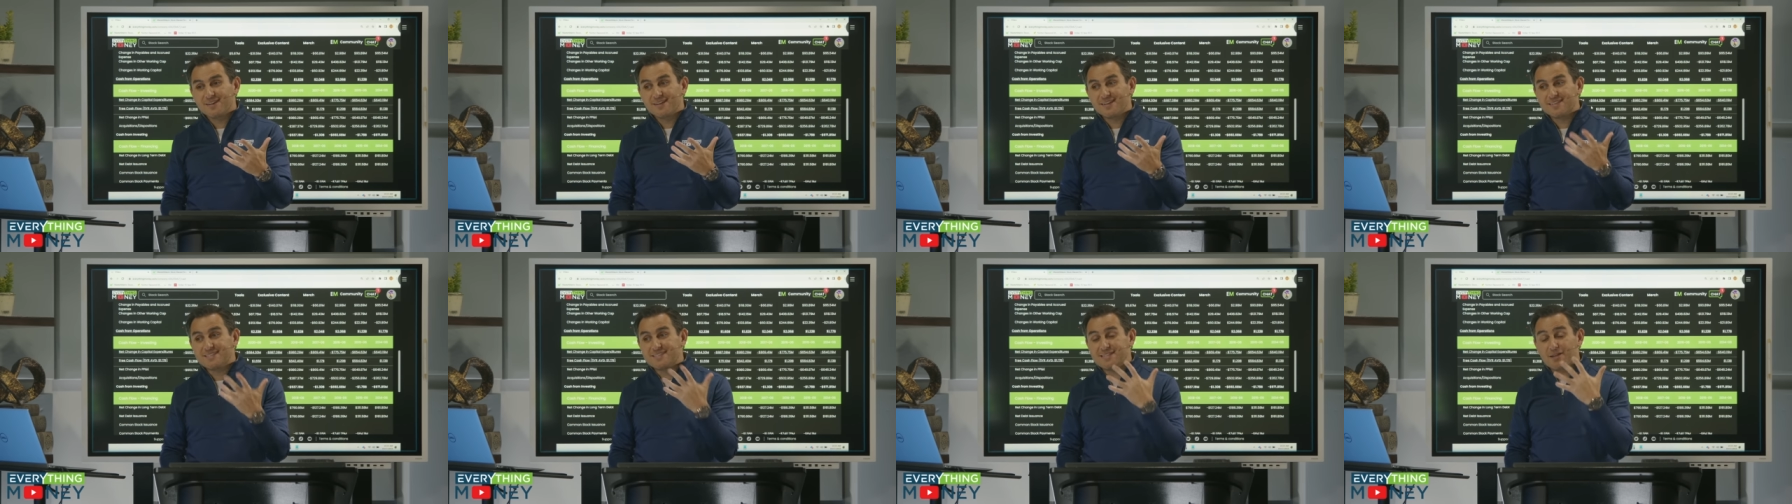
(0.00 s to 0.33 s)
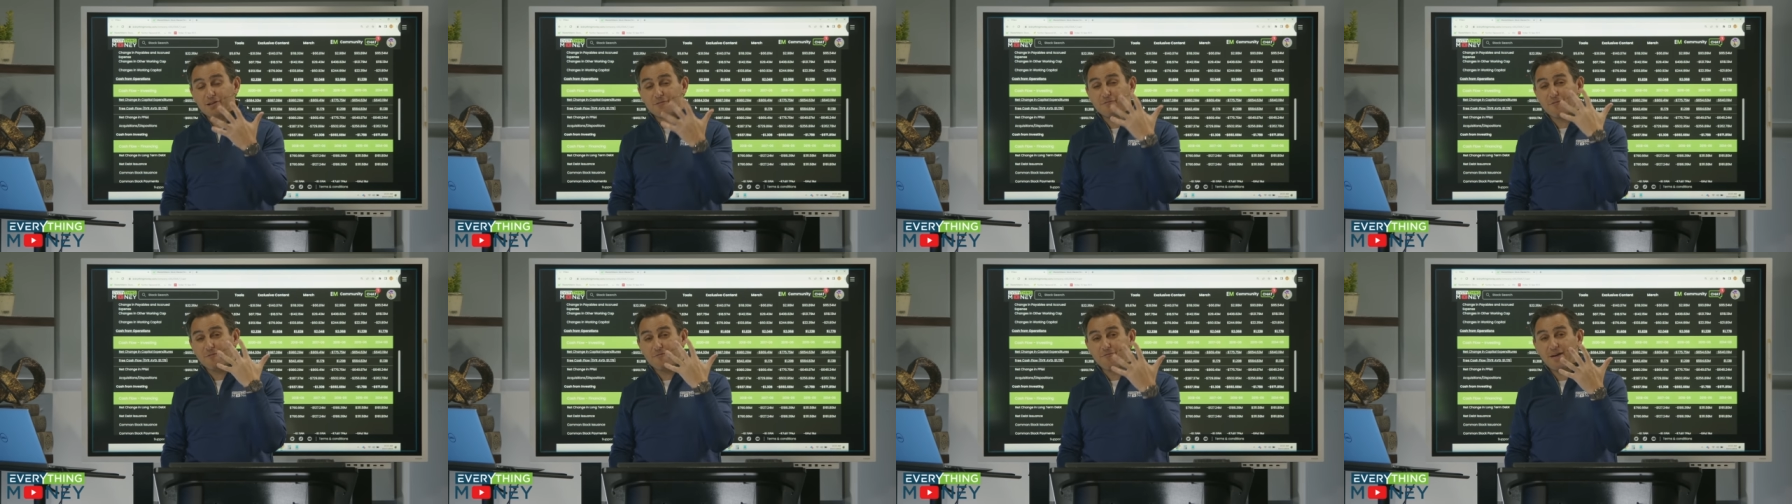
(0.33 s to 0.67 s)
it's
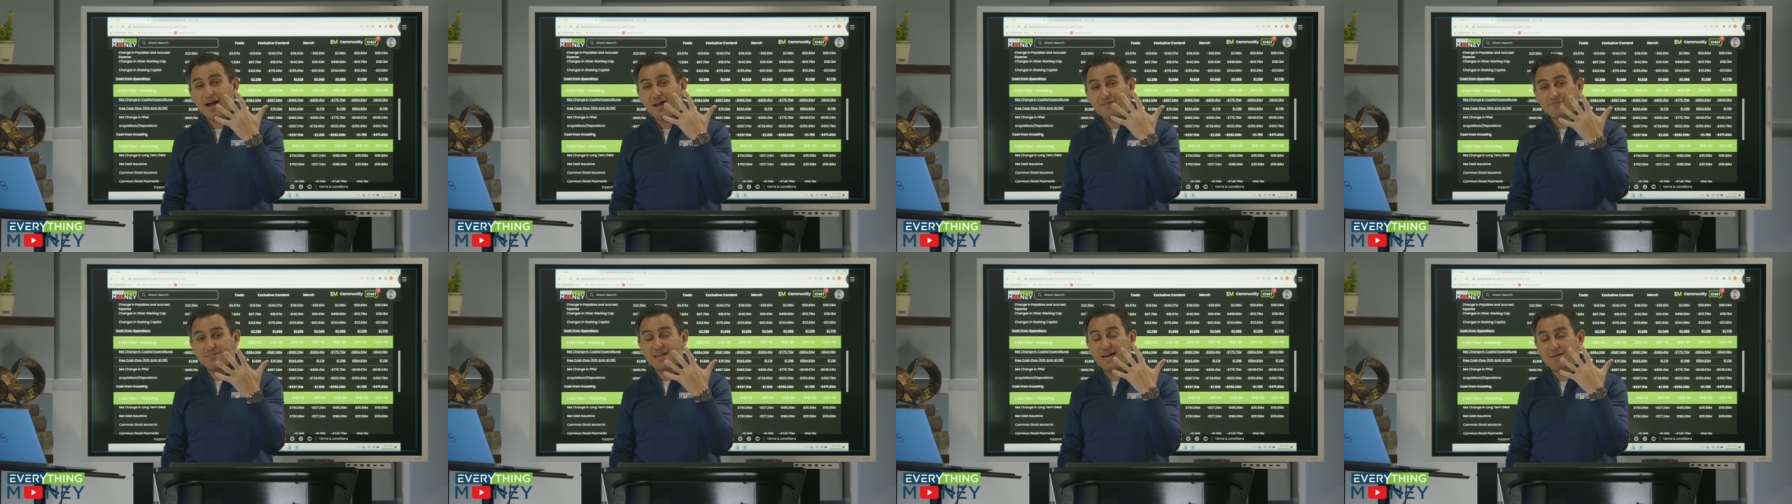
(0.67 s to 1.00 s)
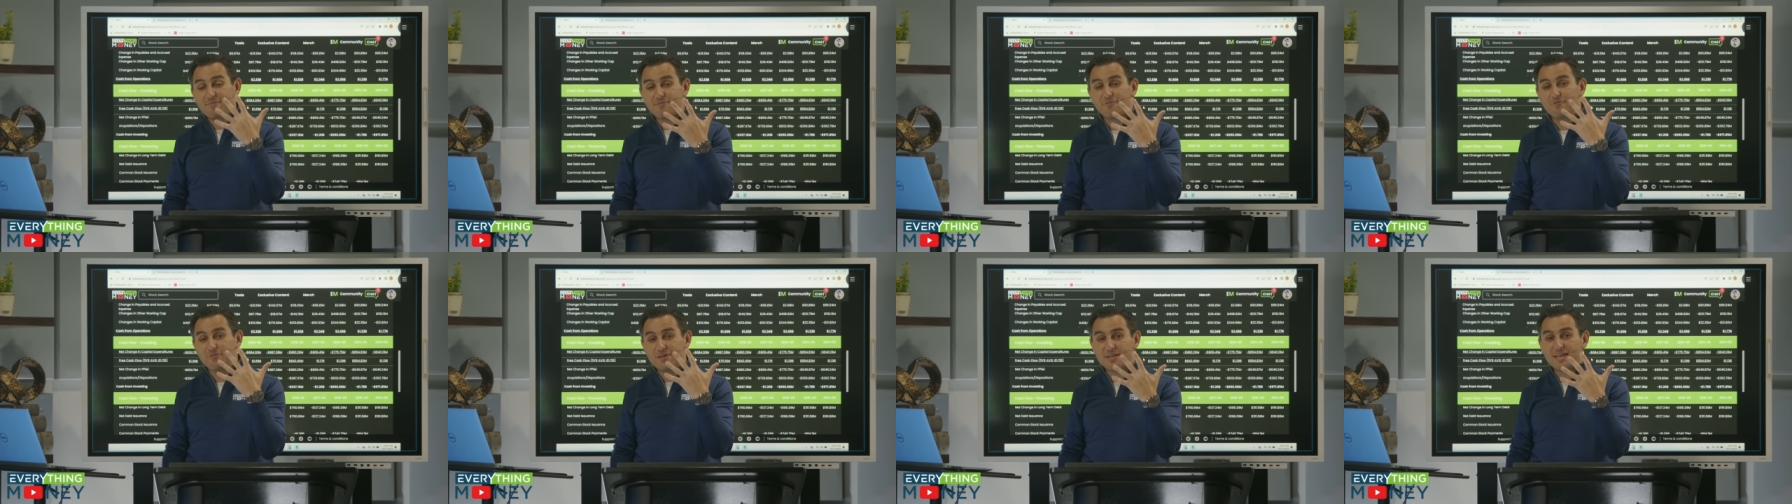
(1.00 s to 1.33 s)
selling for five
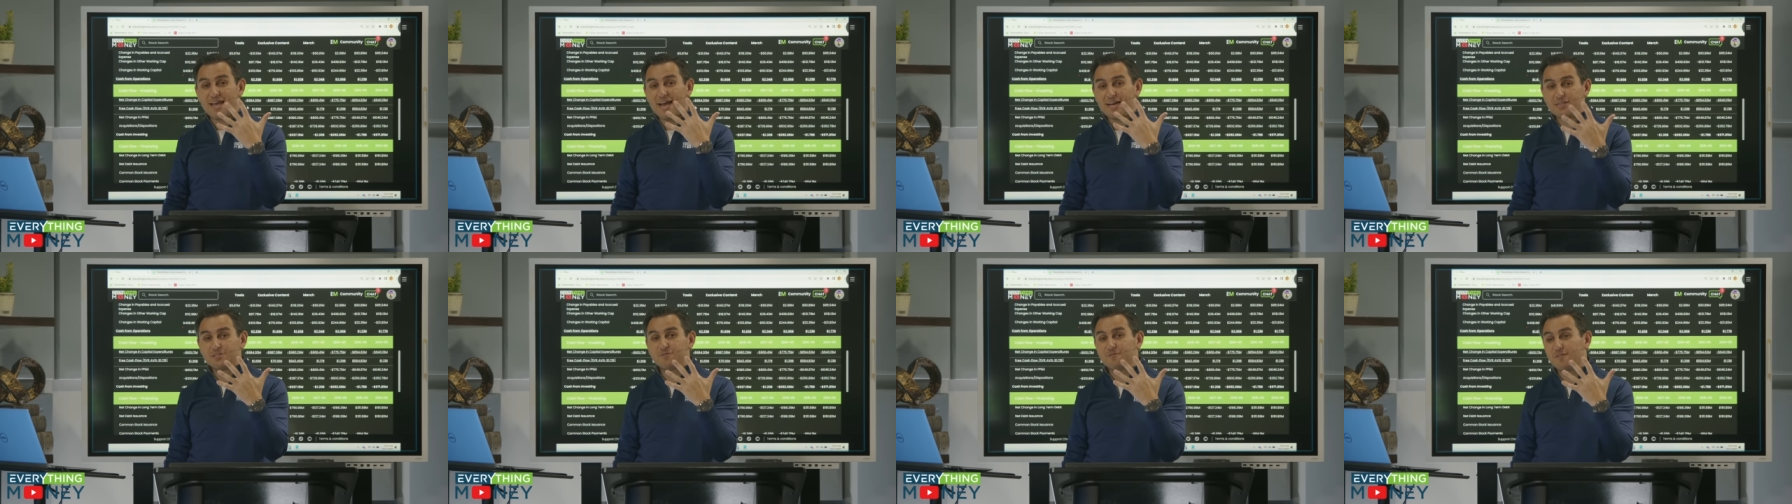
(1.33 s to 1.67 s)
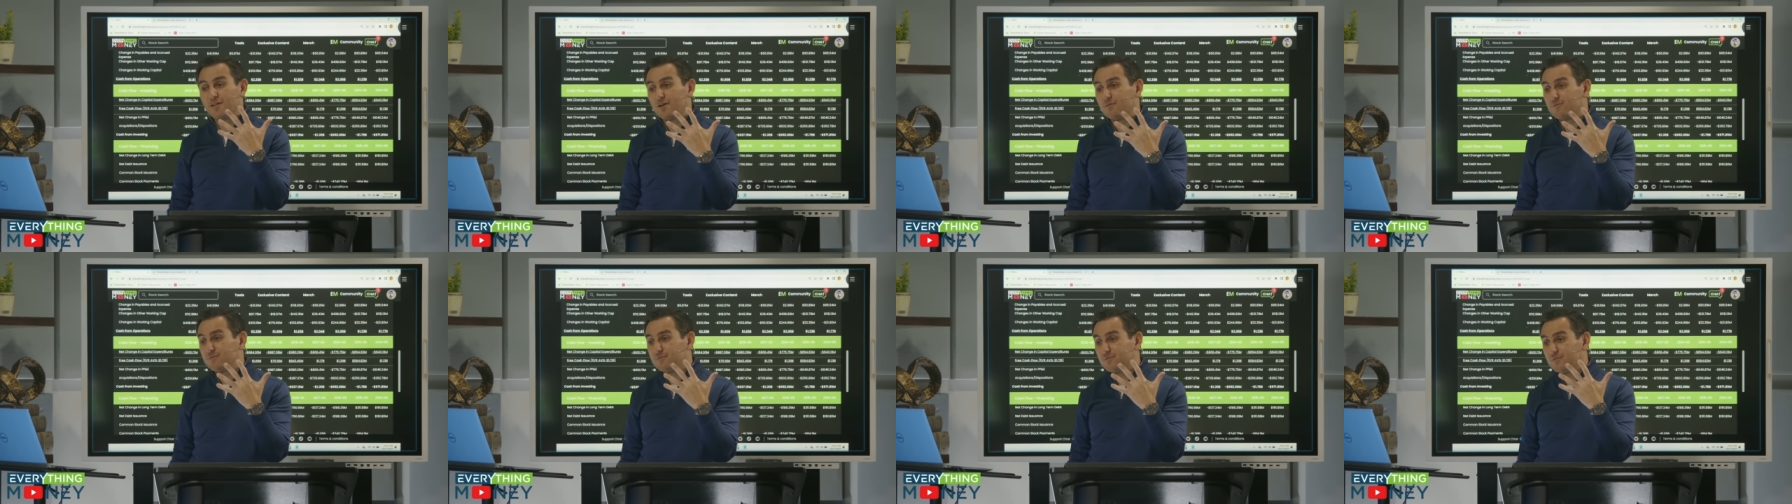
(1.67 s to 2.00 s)
times free cash
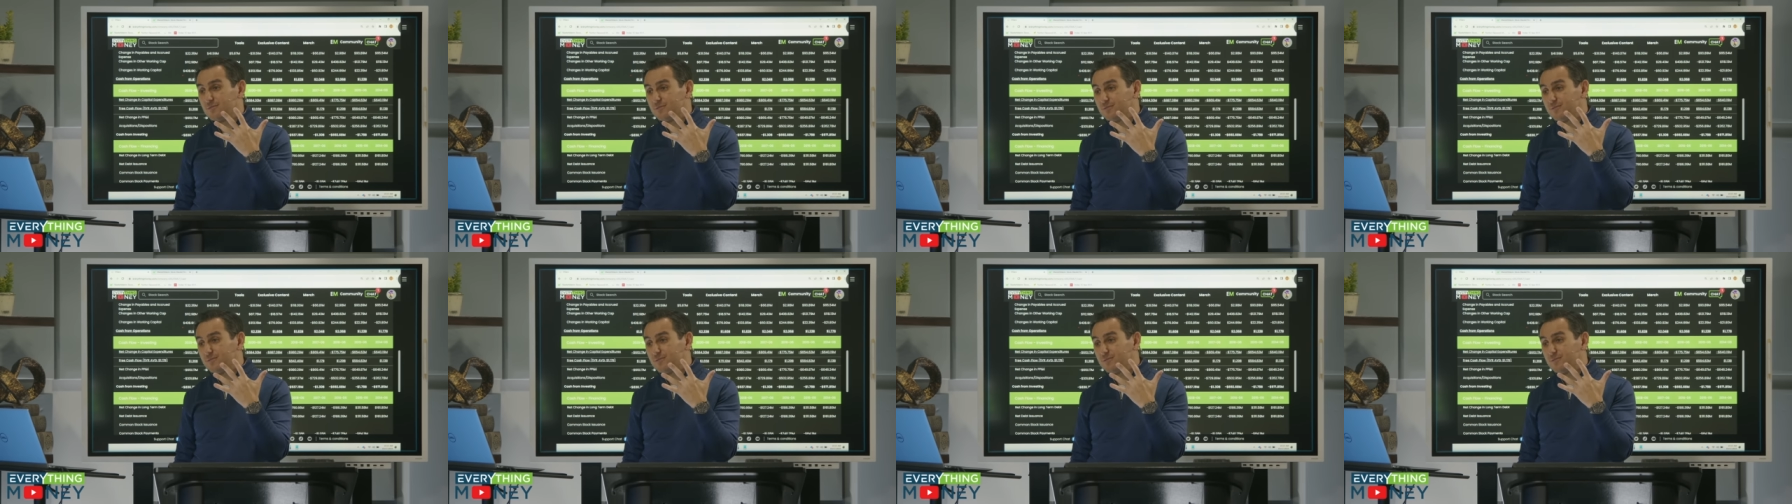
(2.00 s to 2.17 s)
flow.